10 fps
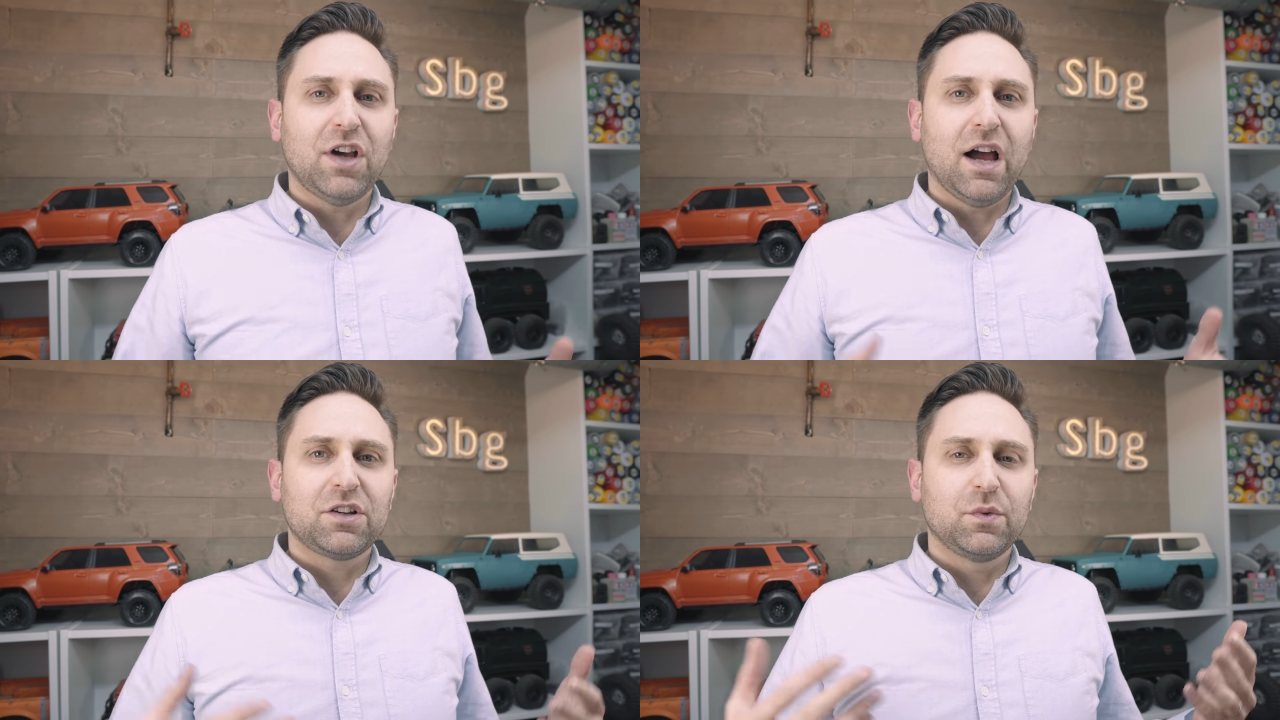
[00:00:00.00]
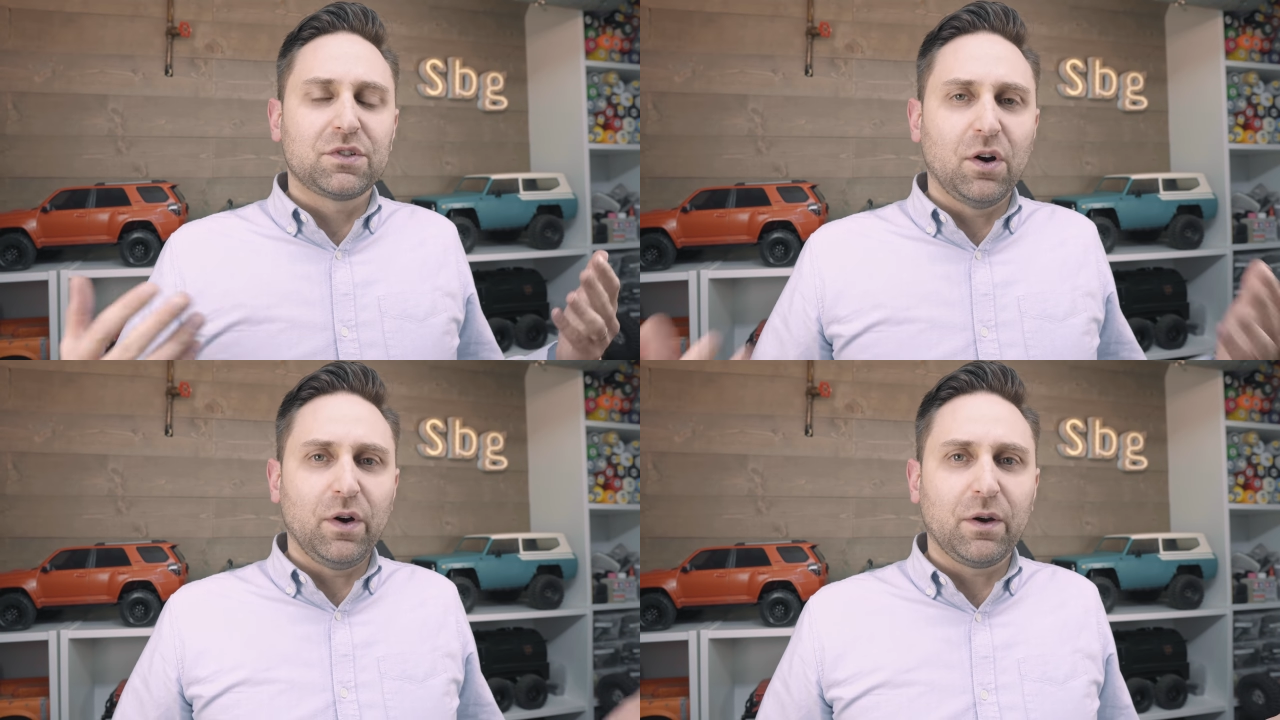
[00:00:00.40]
Josh
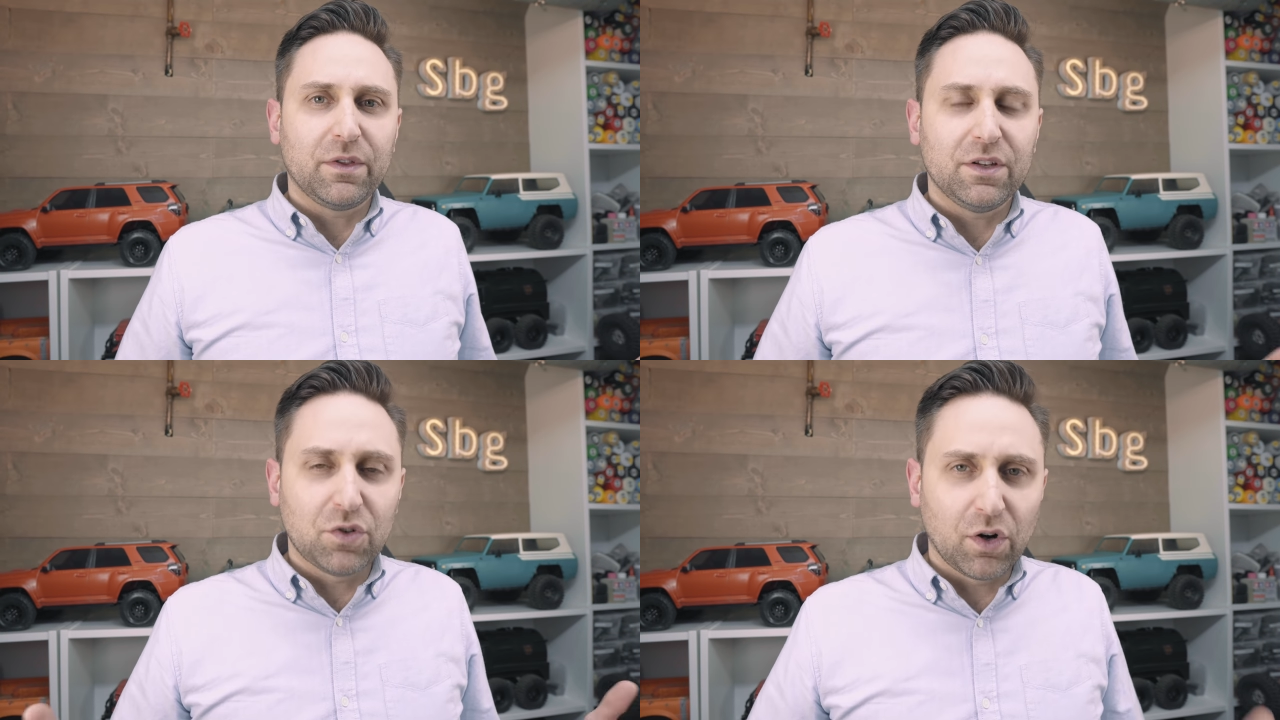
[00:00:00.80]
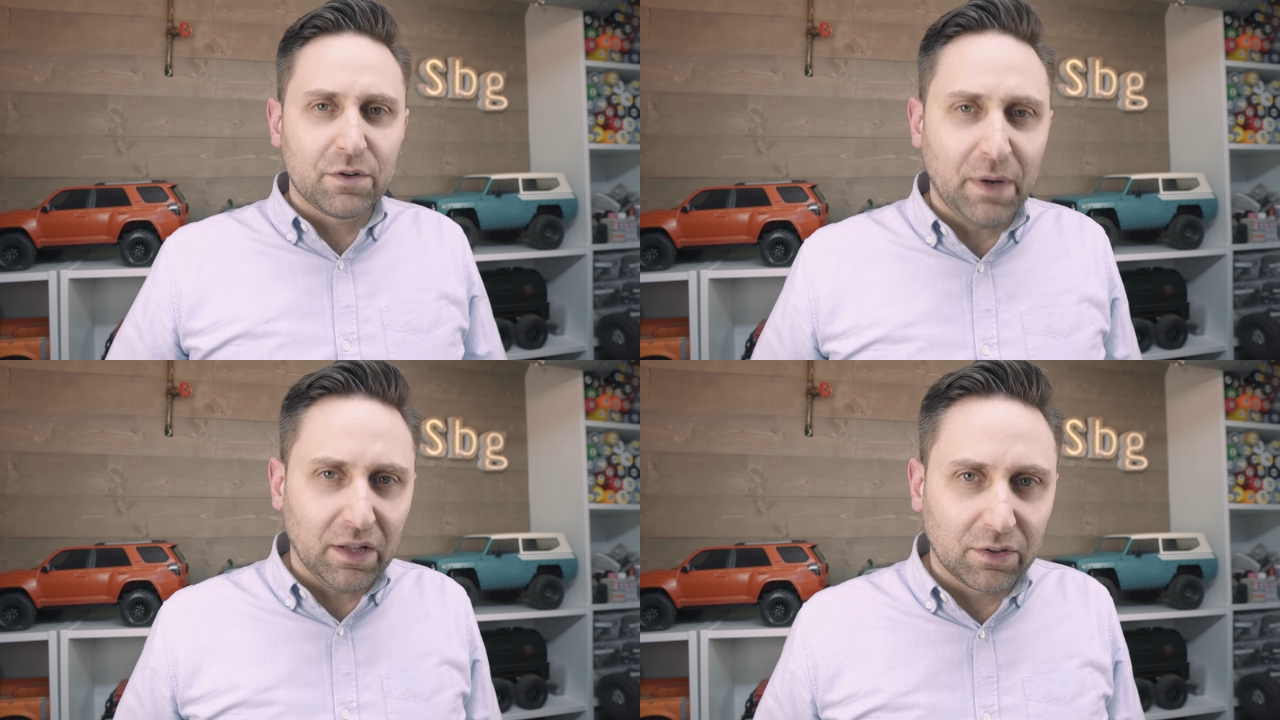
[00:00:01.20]
was going with a
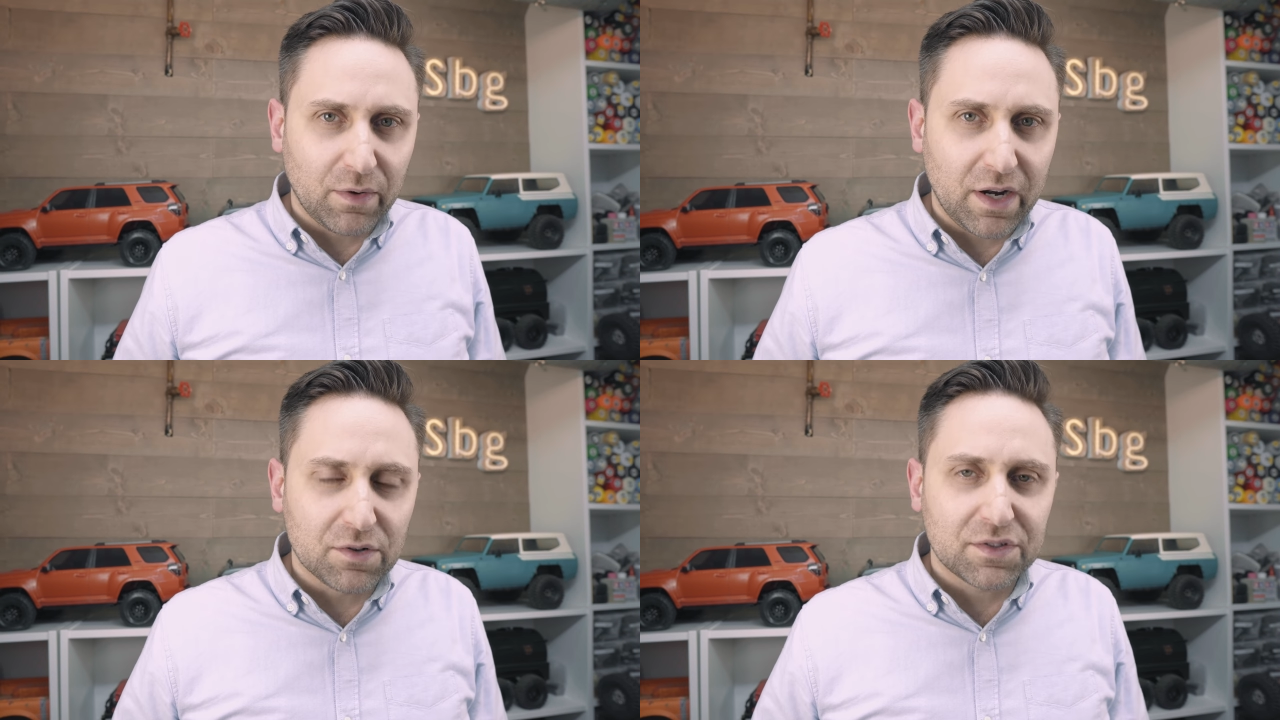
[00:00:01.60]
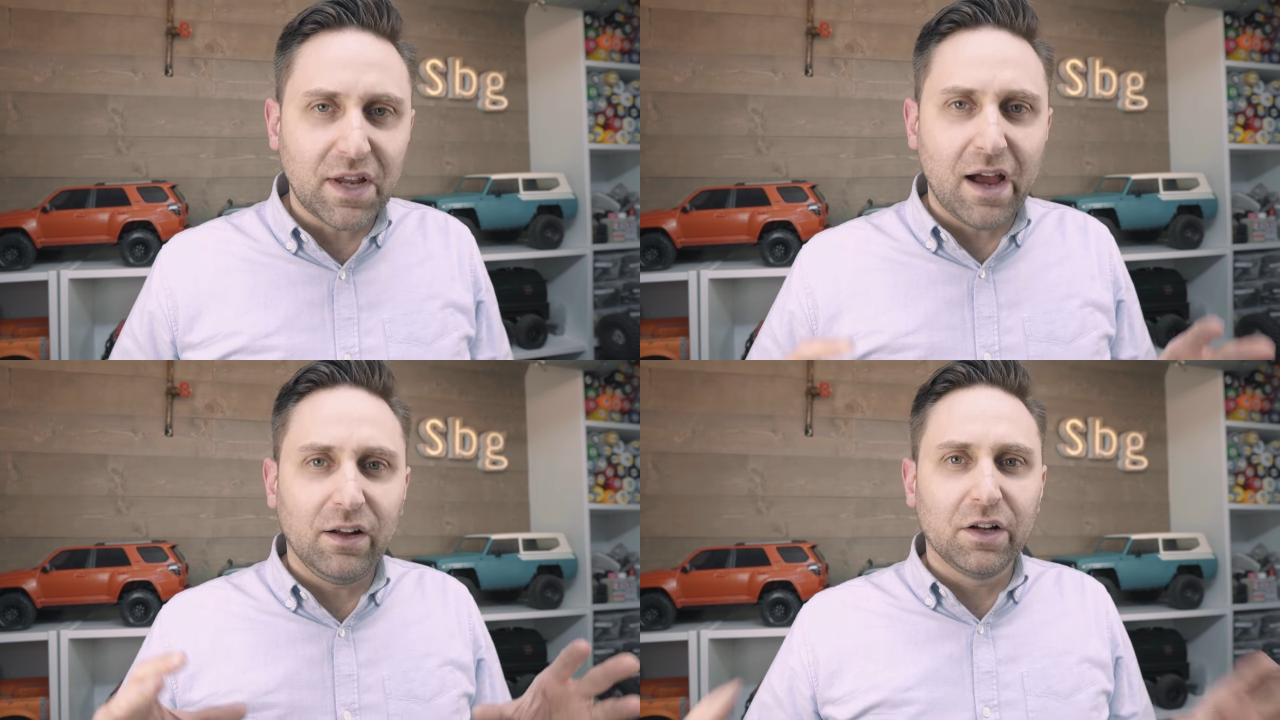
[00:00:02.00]
Jordan Pellegrino
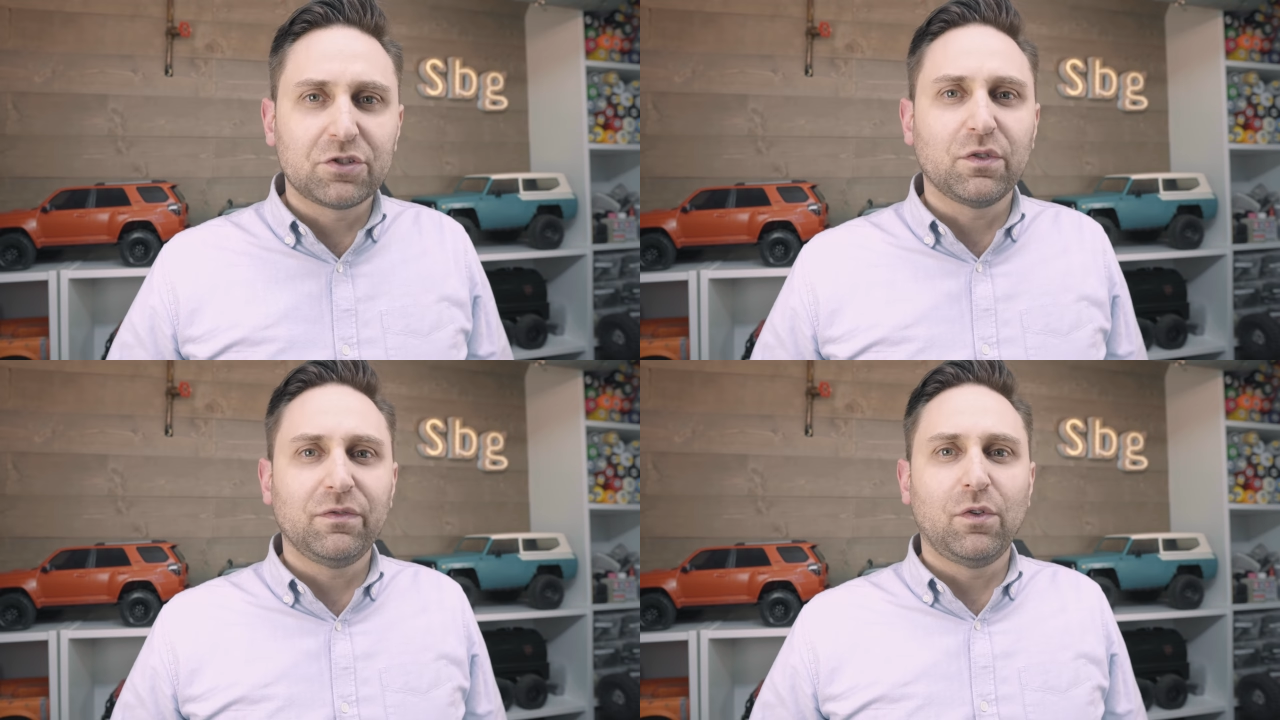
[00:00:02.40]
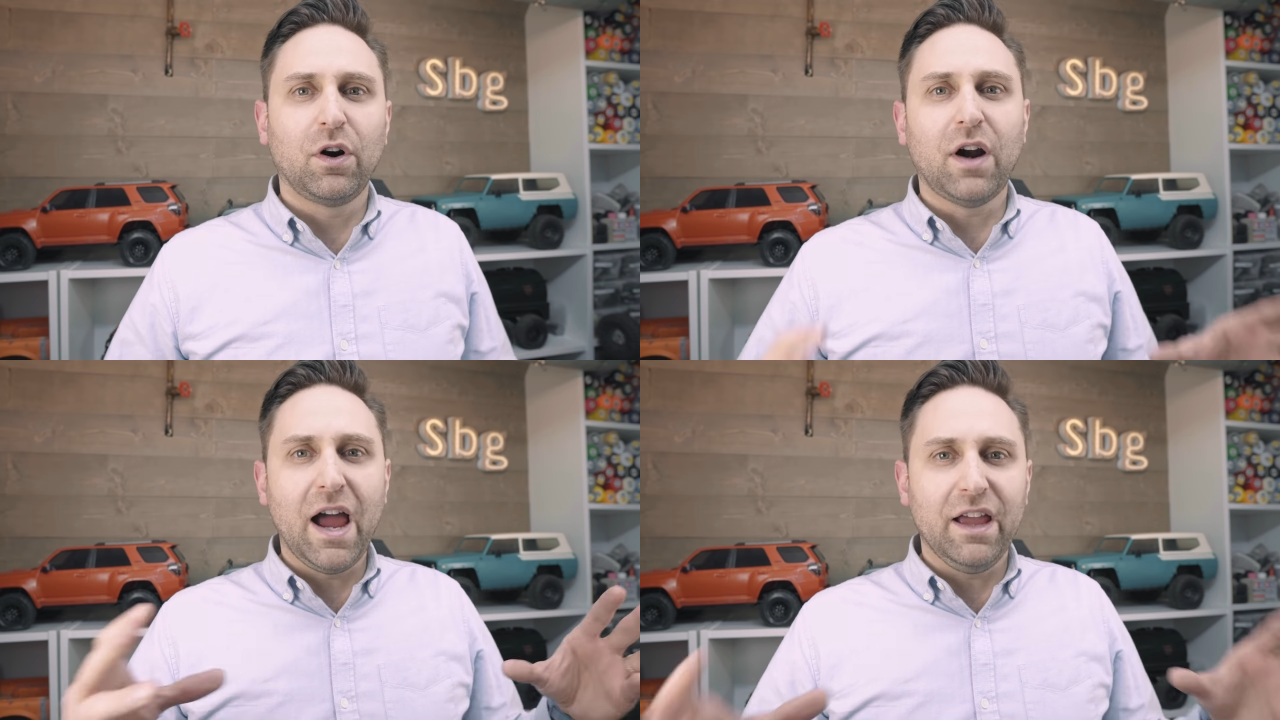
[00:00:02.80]
style Ultra
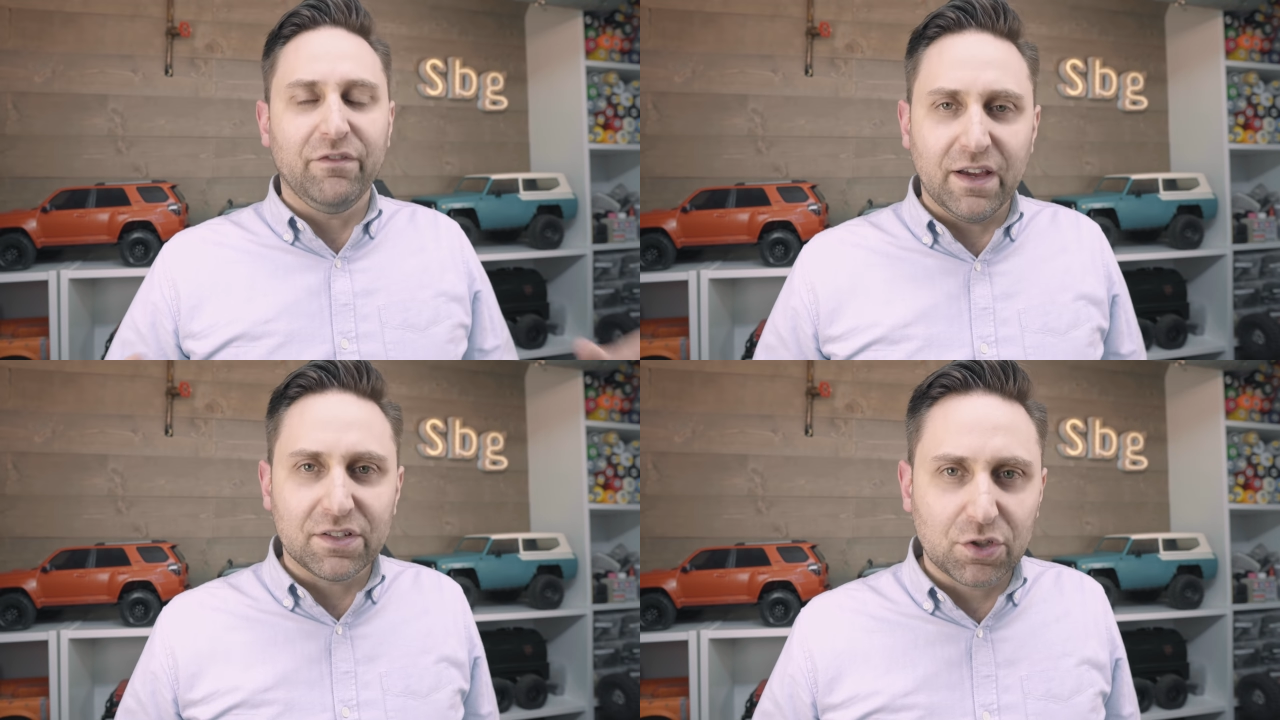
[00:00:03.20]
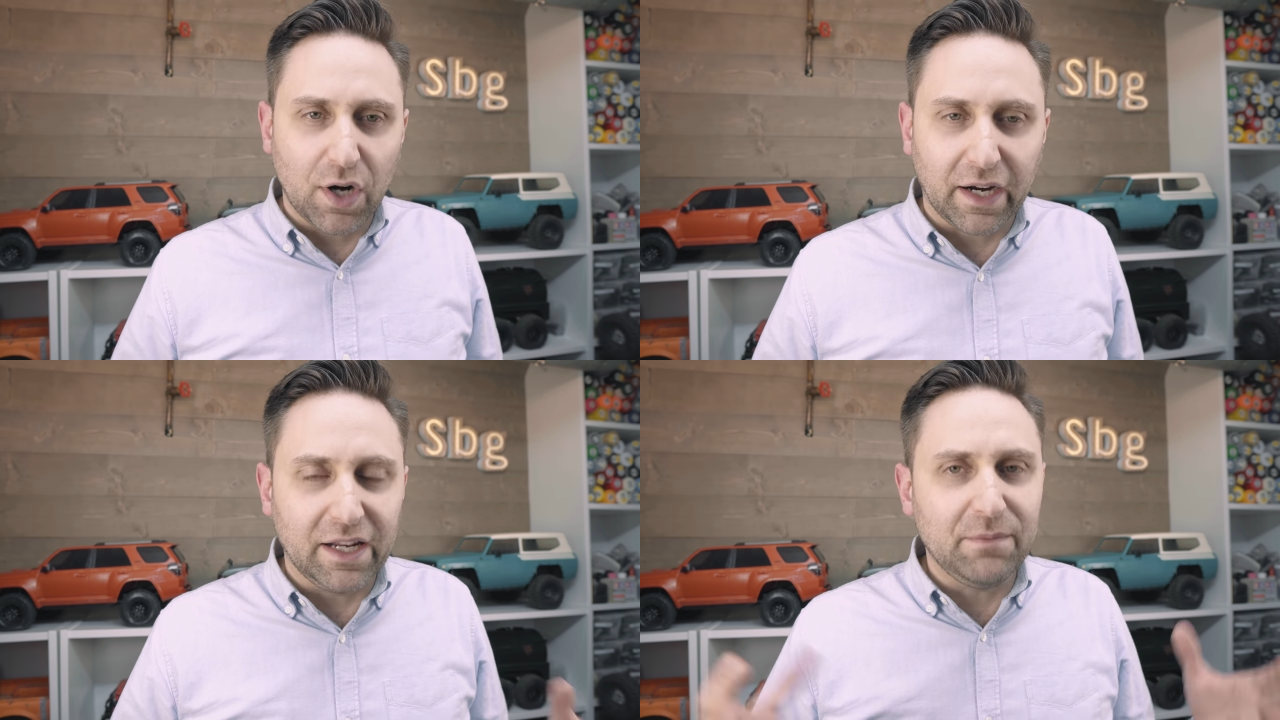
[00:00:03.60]
4 IFS truck,